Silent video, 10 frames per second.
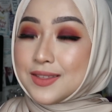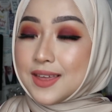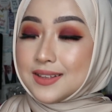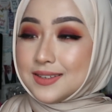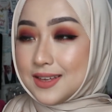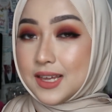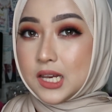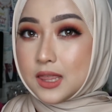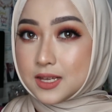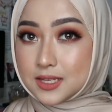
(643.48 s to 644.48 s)
so that's
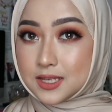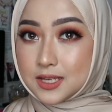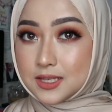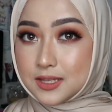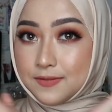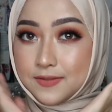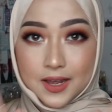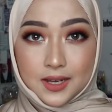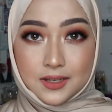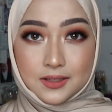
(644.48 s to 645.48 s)
it. This is the
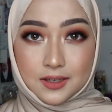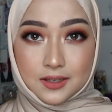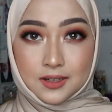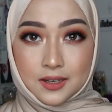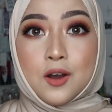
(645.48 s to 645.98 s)
final look.